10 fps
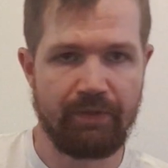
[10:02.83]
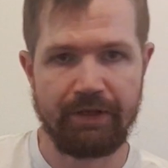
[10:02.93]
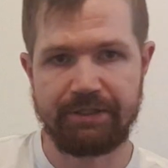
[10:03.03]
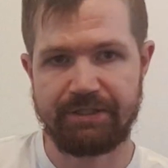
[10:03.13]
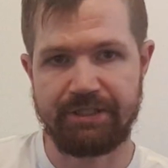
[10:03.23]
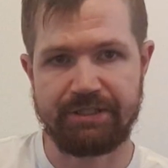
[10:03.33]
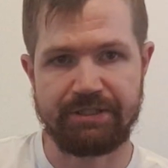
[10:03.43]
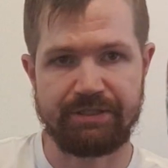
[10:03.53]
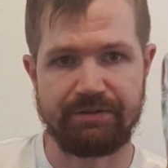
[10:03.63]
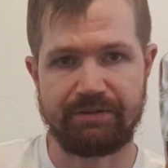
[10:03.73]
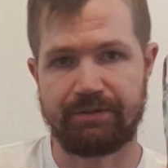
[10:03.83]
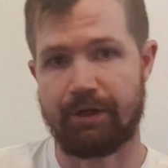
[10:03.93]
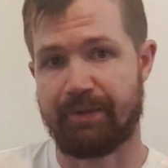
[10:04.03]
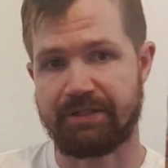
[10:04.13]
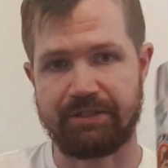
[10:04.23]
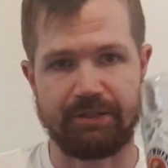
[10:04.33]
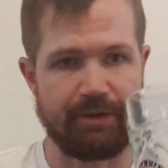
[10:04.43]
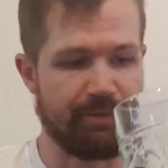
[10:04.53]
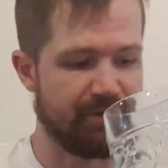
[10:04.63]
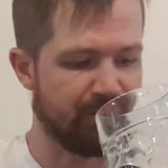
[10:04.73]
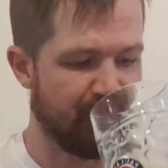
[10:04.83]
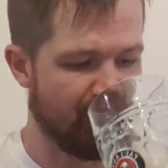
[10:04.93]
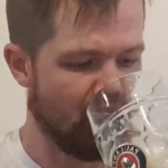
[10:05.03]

It tastes amazing in my opinion.